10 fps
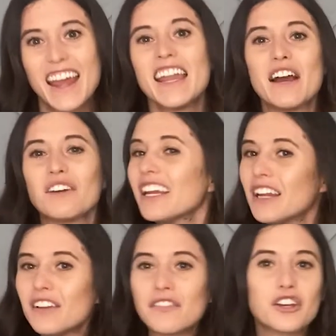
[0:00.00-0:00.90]
Now,
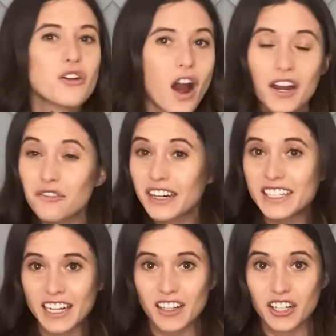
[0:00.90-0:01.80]
even if you're not a
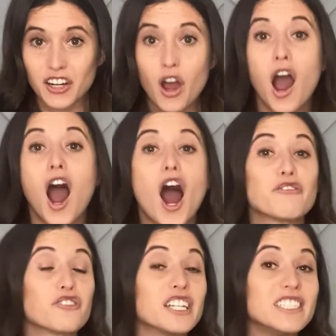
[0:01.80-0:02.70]
retailer,
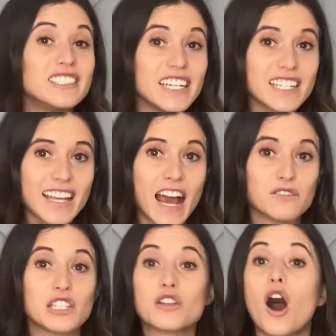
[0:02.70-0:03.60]
offering
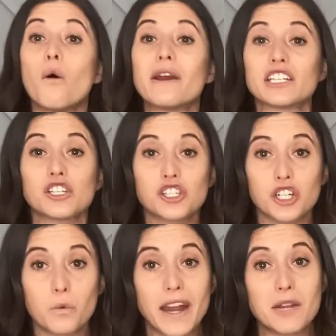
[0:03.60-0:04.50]
discounts is always a
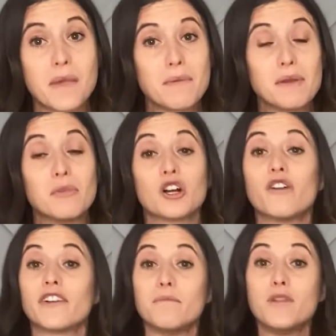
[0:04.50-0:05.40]
sure way to make people go
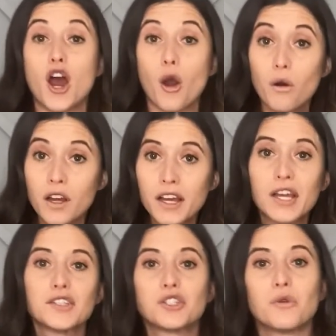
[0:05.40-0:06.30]
from no
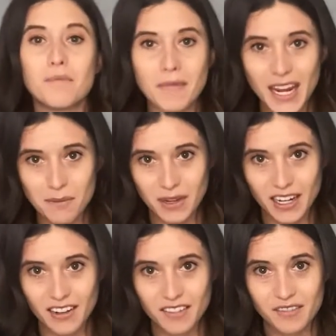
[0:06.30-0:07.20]
to a maybe.